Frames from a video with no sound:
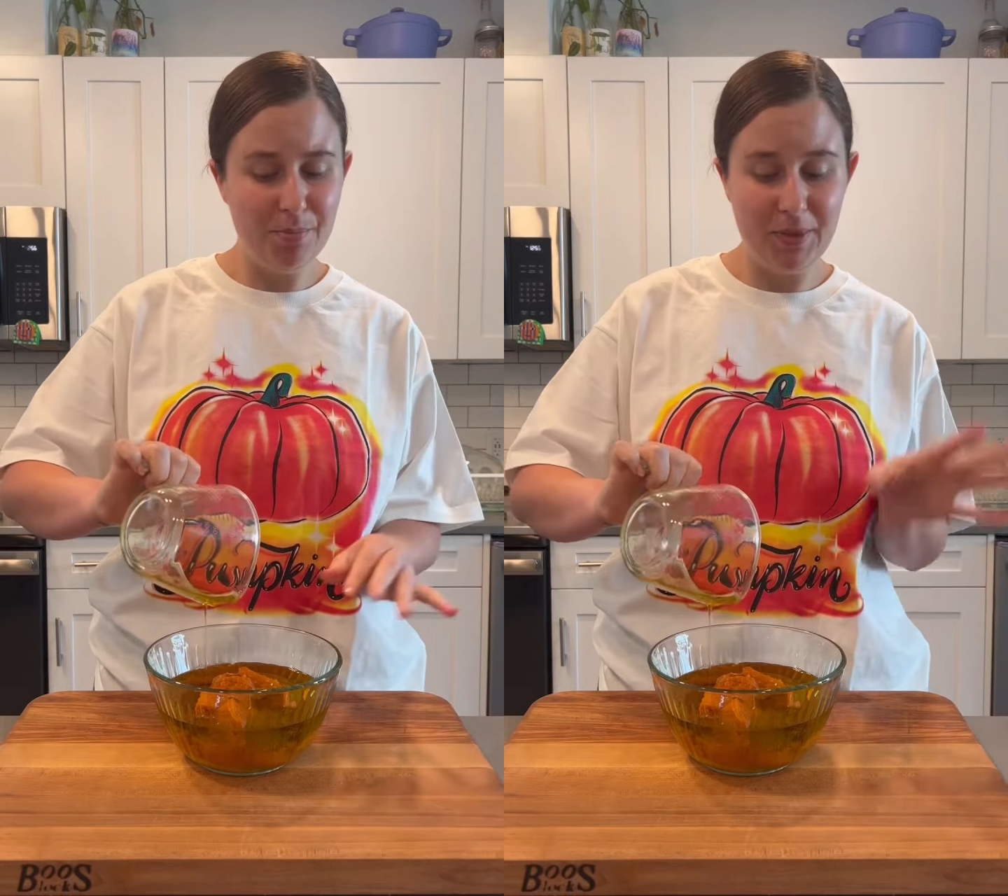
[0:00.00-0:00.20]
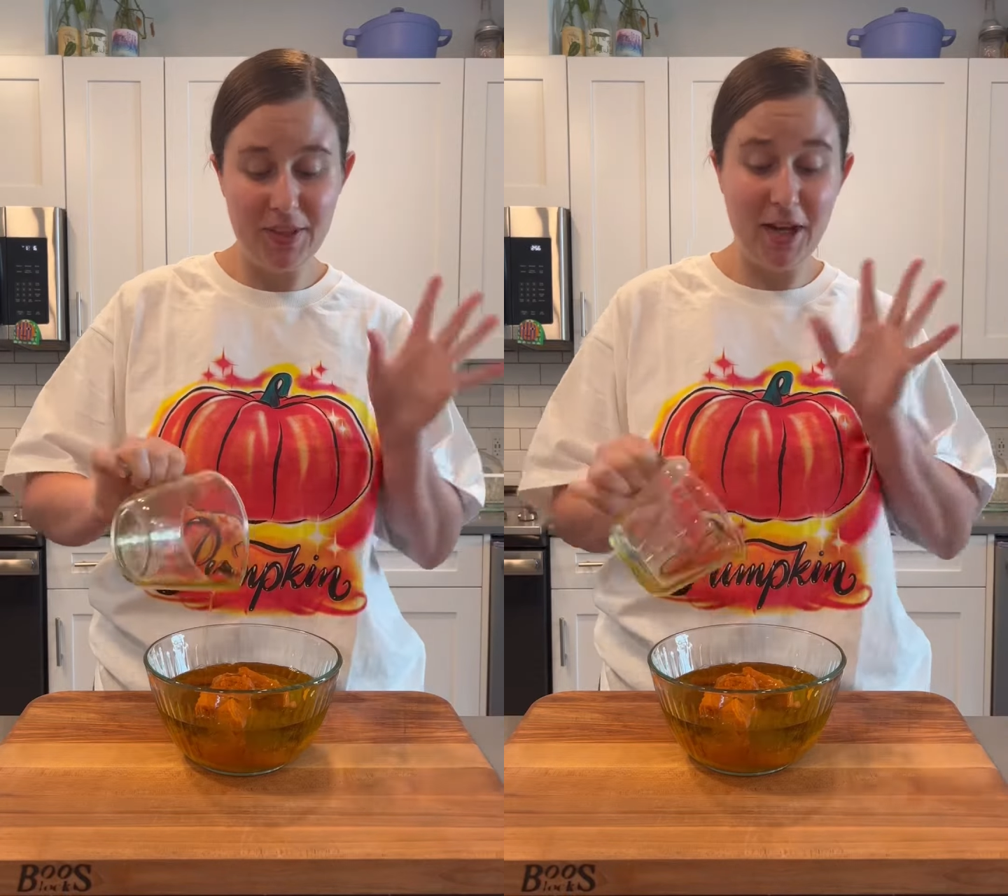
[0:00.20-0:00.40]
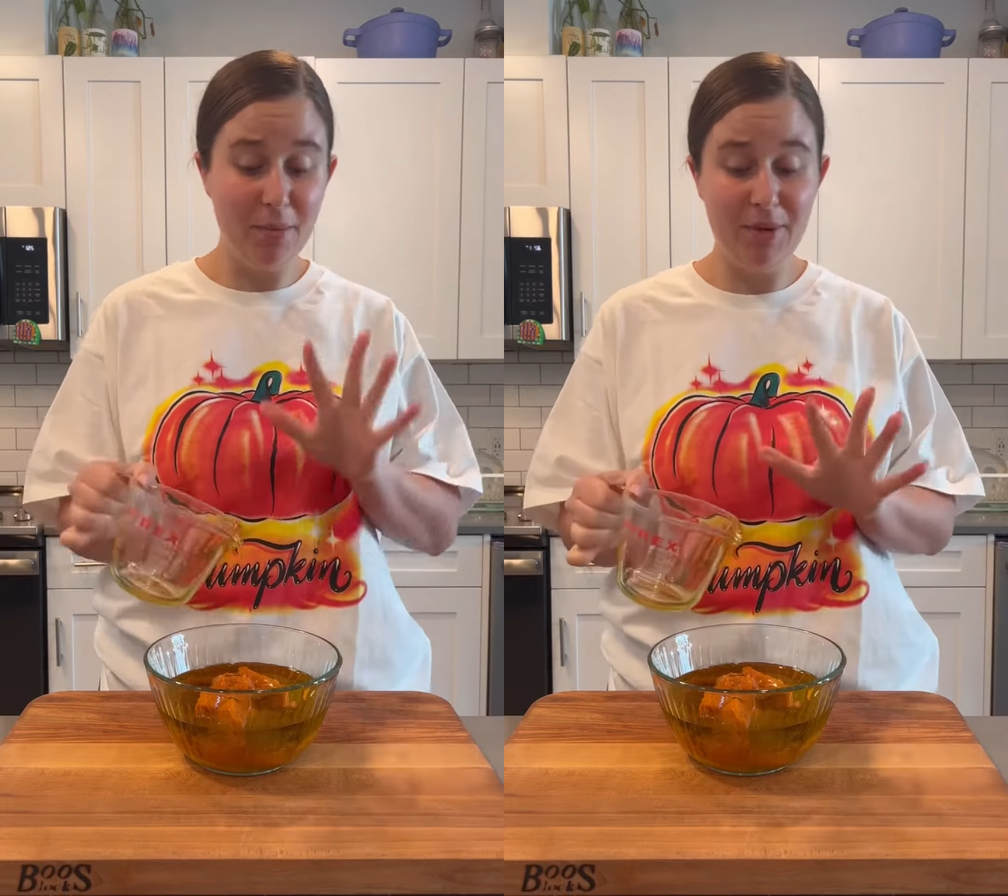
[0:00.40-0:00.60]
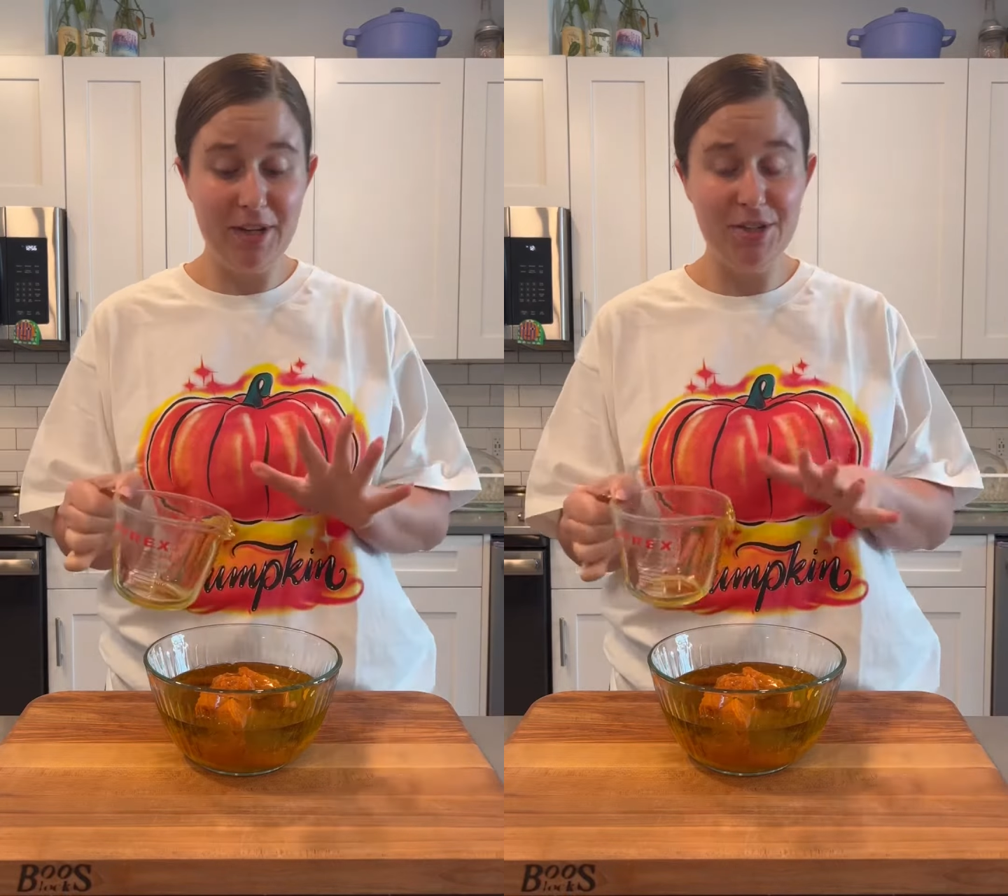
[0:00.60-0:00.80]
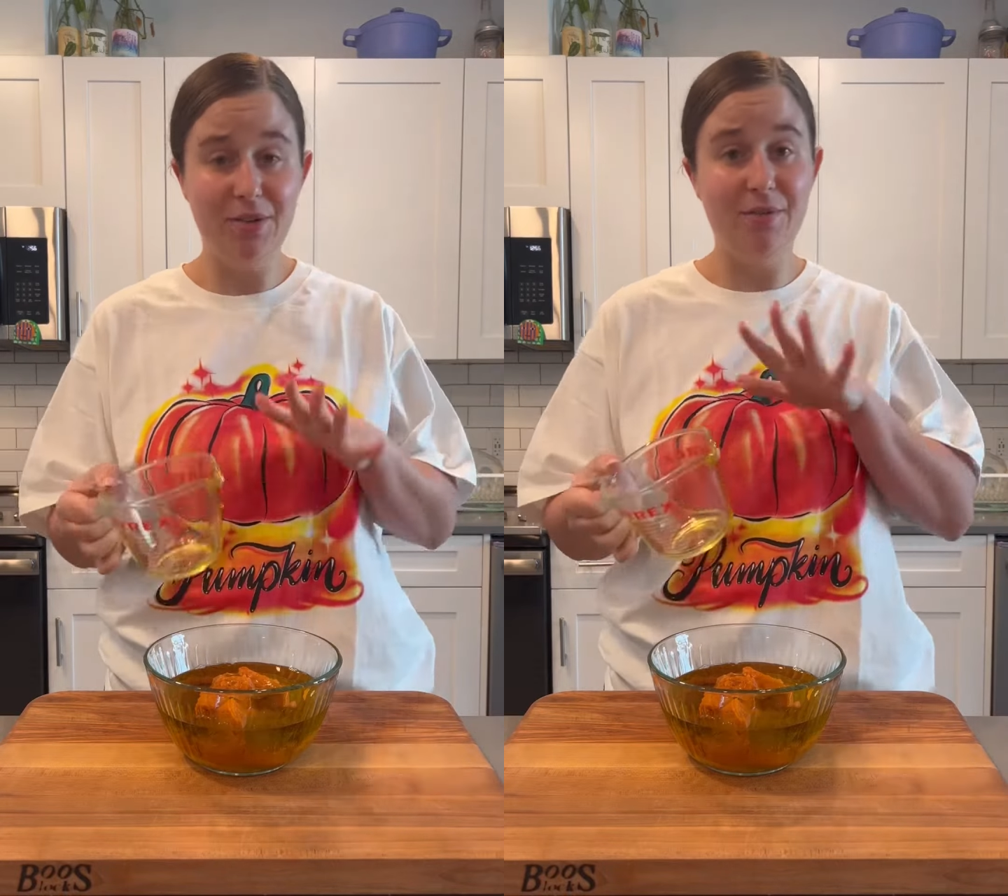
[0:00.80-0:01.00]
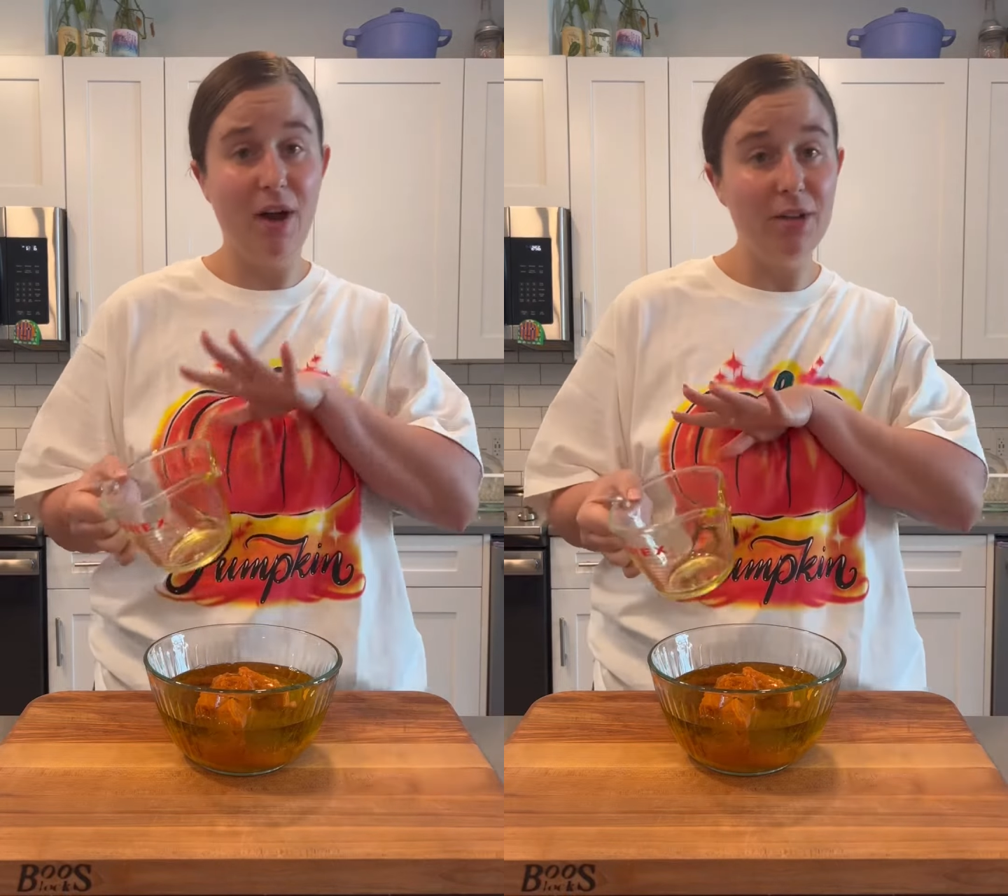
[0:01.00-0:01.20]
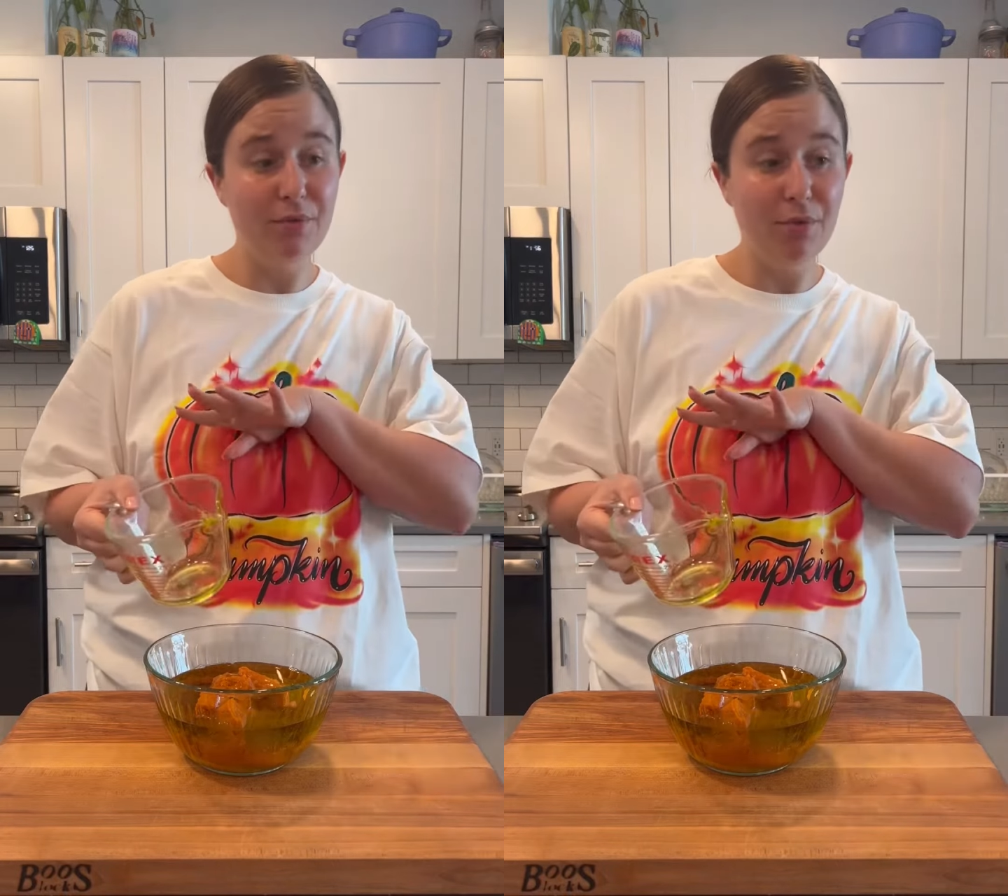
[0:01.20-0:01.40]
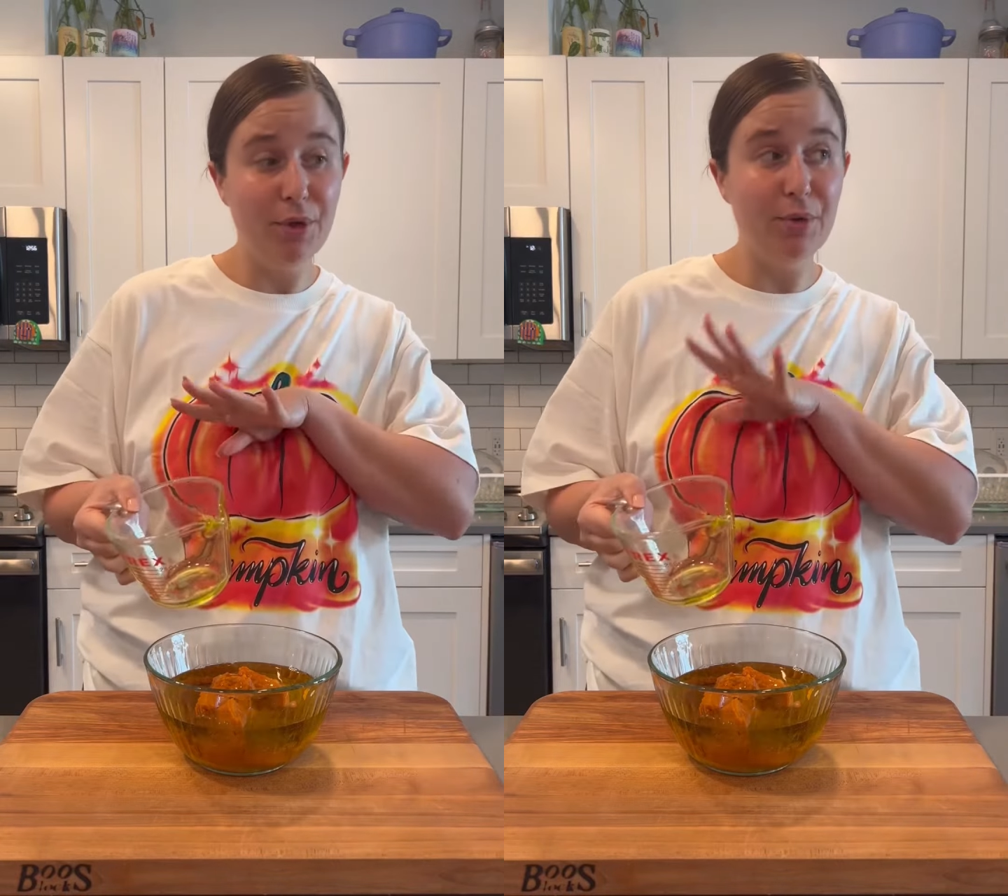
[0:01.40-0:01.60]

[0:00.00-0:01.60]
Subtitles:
but the combination of olive oil,